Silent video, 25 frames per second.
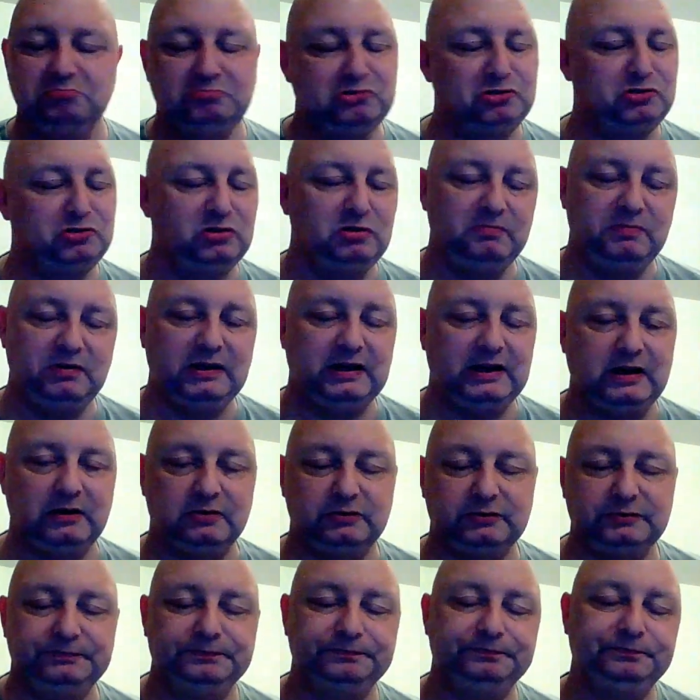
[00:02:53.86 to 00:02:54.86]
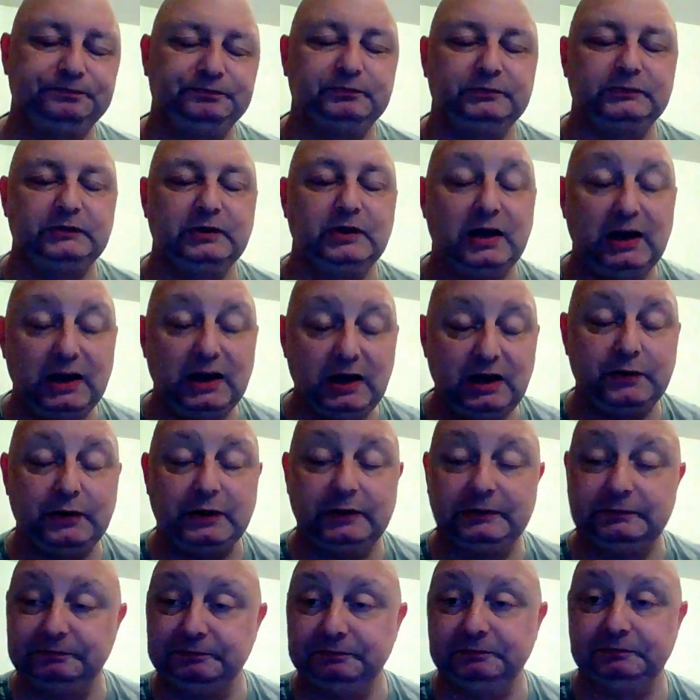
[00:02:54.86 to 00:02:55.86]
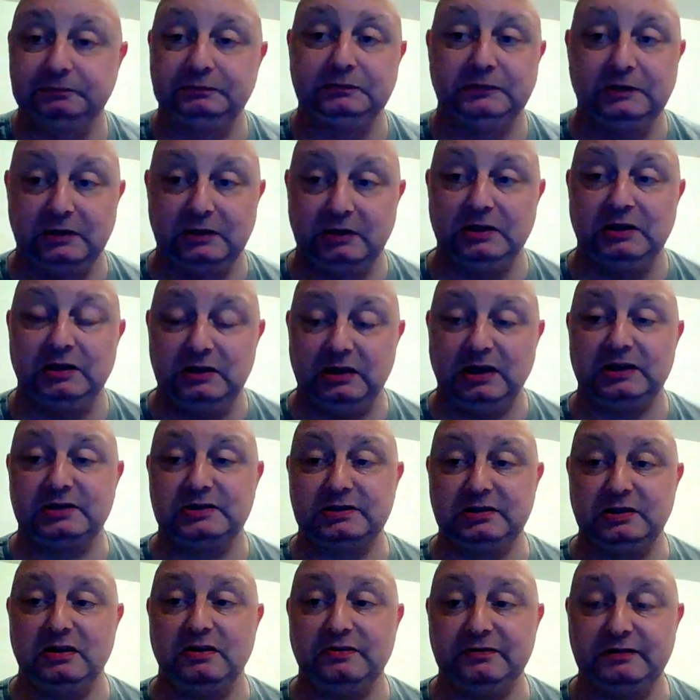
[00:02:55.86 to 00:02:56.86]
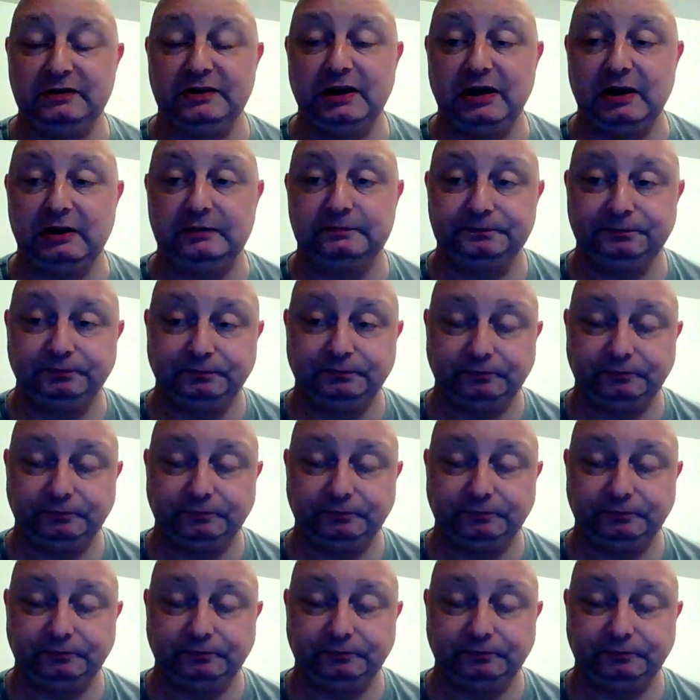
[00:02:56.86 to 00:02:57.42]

Shouldn't be allowed. Anyway, that's enough of that.